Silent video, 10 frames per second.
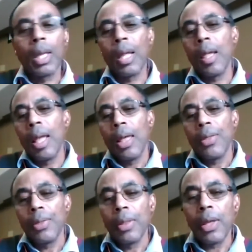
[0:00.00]
Okay.
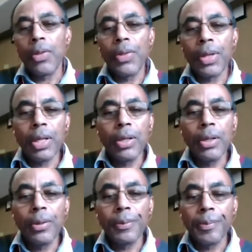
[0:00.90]
The other thing you can
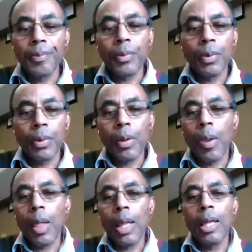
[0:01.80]
do
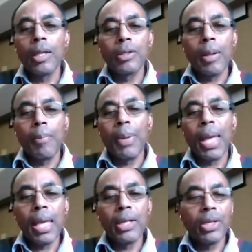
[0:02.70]
is
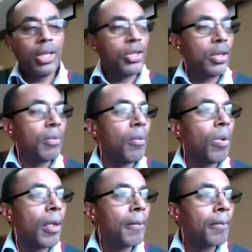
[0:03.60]
pay attention.
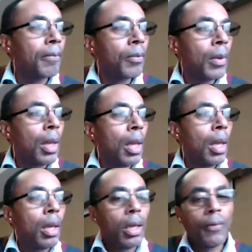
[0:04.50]

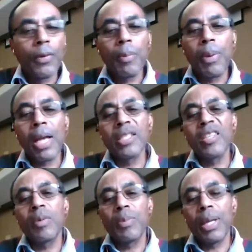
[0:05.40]
Look for the positives,